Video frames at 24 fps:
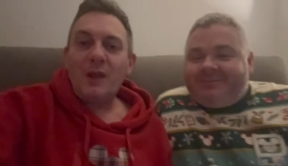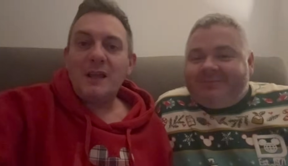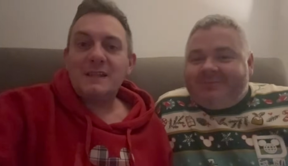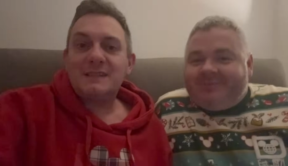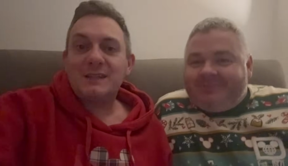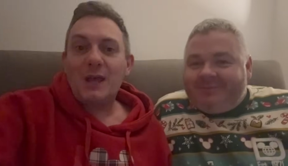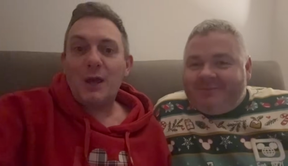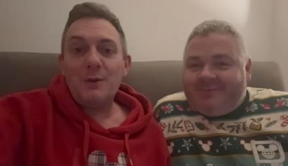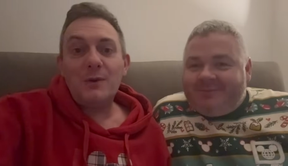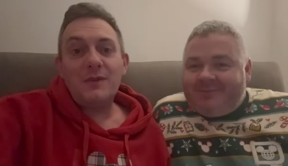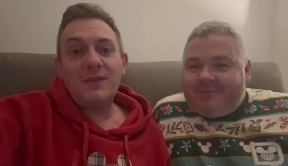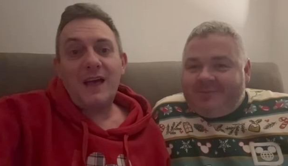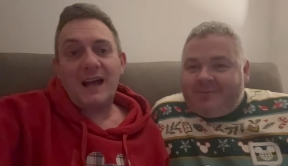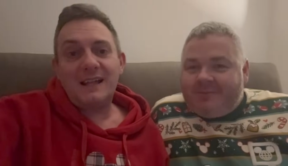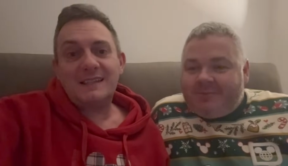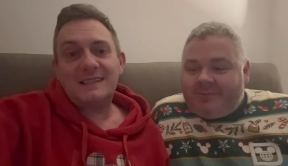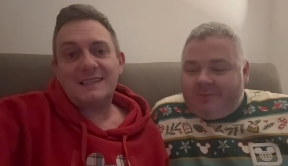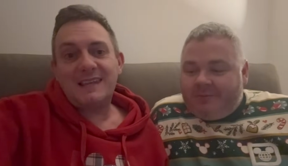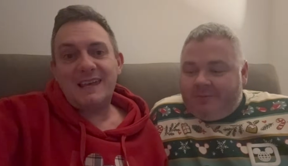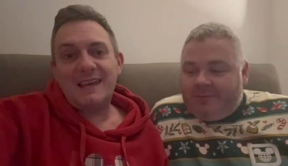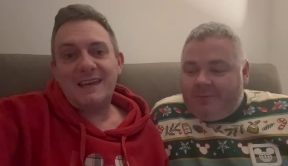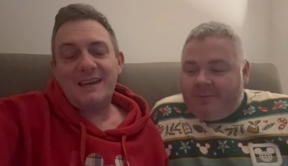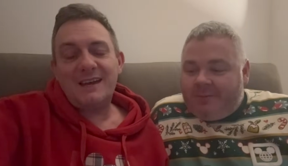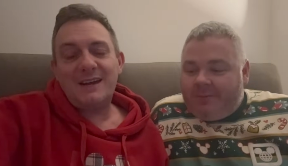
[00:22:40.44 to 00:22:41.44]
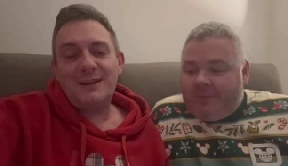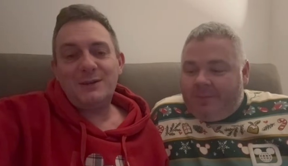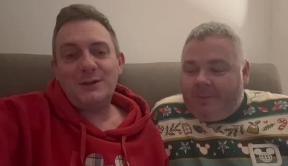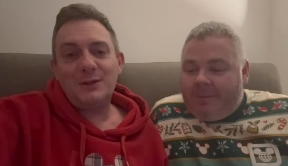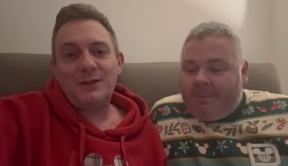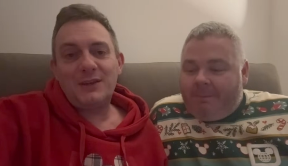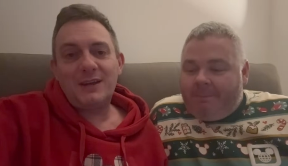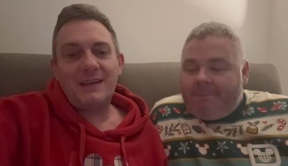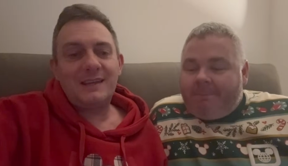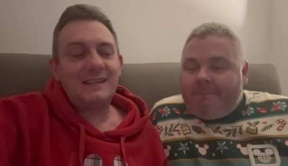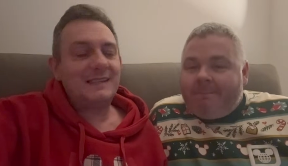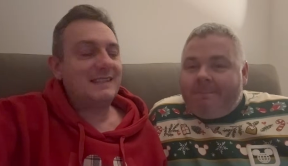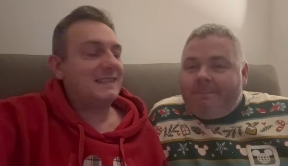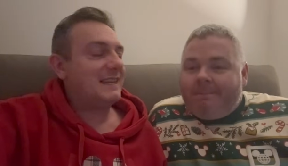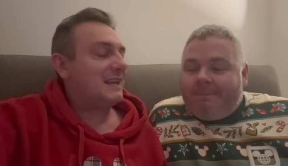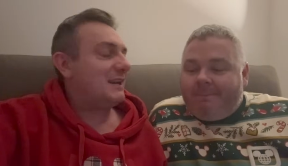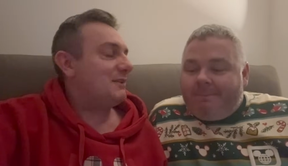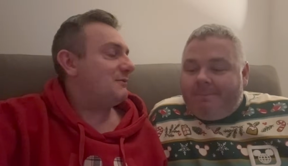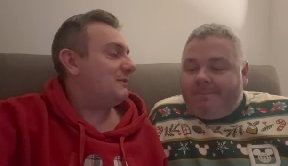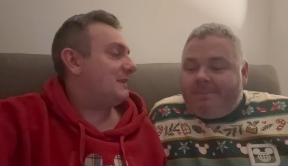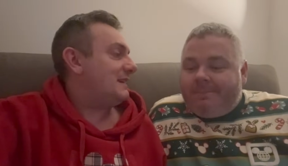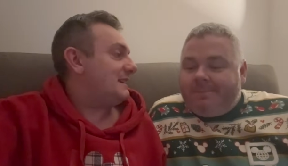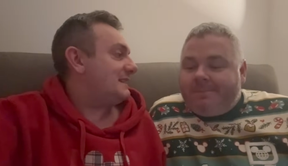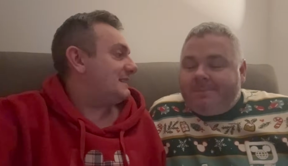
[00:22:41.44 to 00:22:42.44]
Speaker 1: so that's it. Another
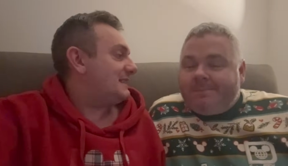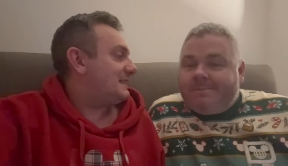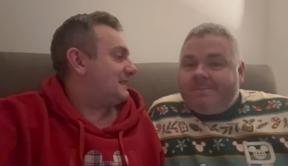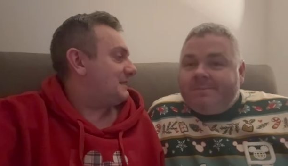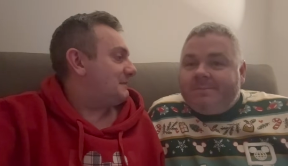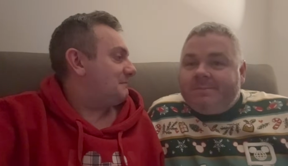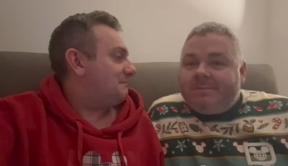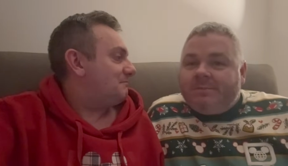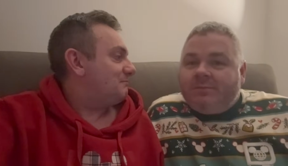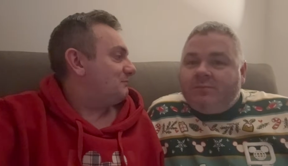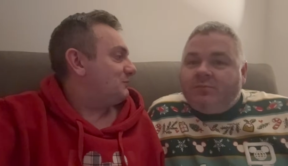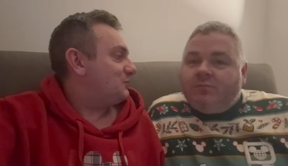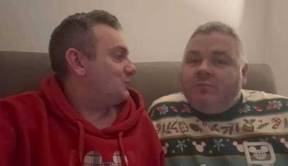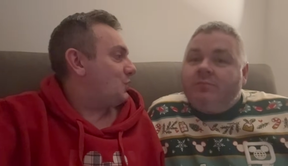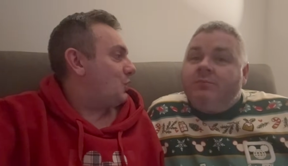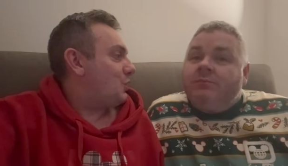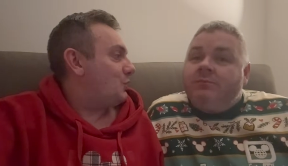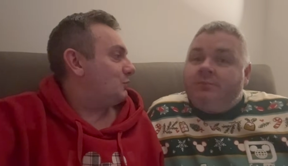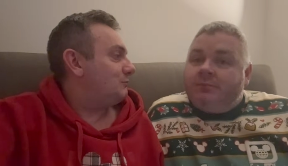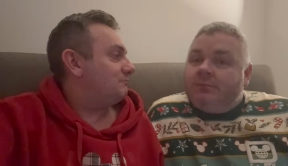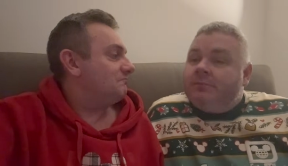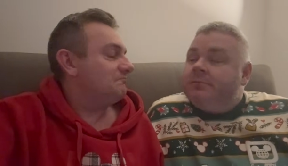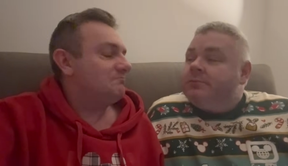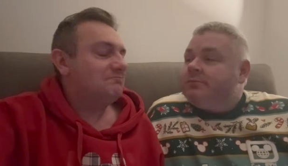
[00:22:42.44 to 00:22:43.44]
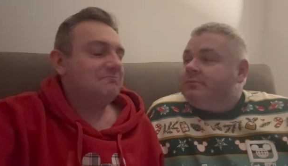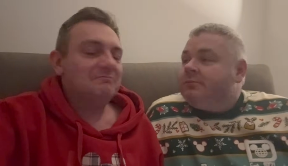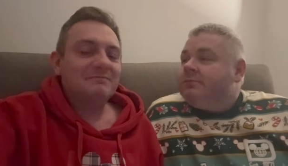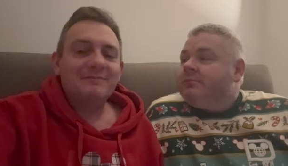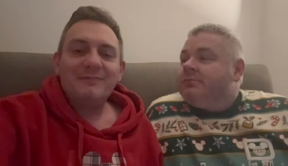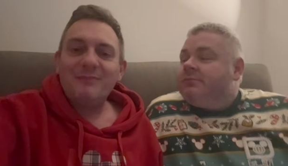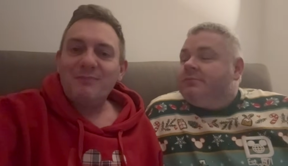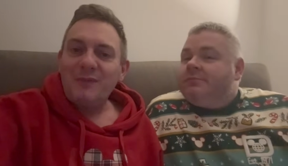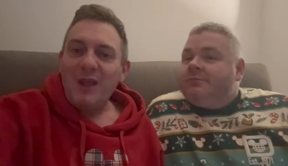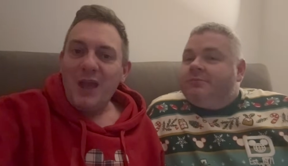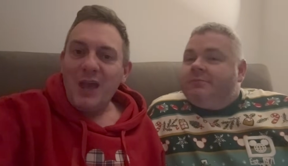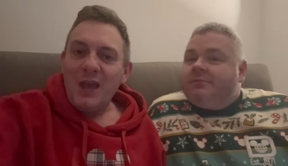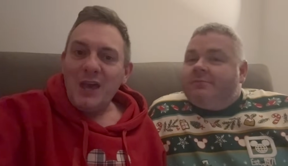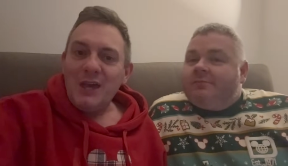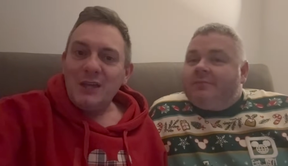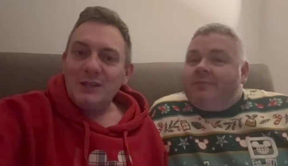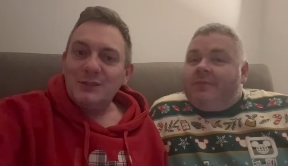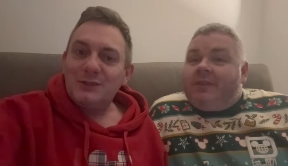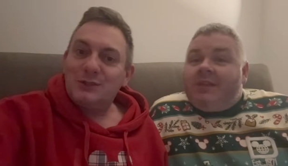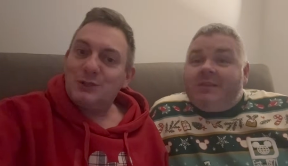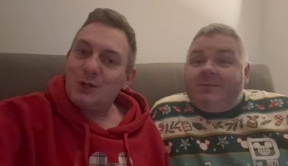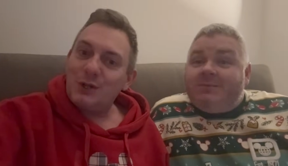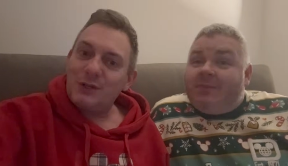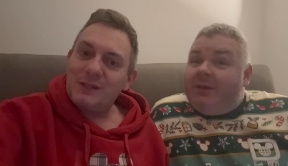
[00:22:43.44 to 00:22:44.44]
series done
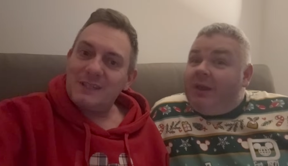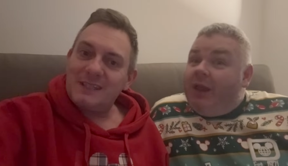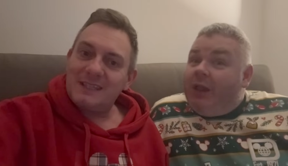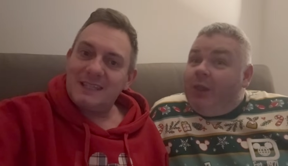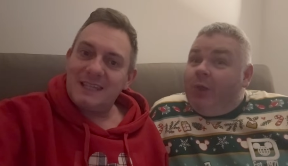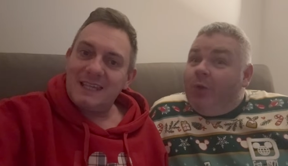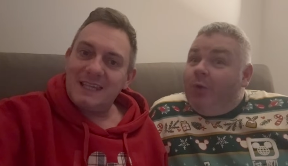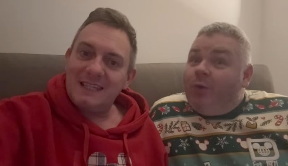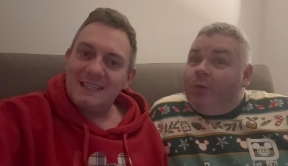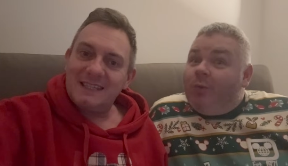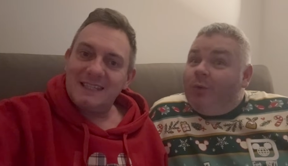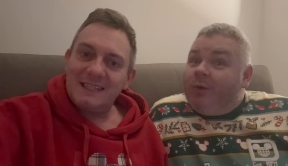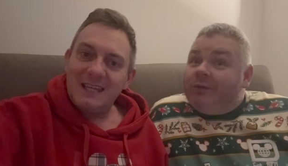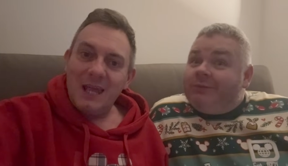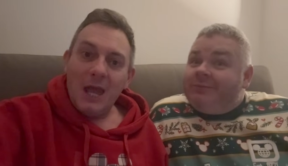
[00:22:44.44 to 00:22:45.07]
dusted.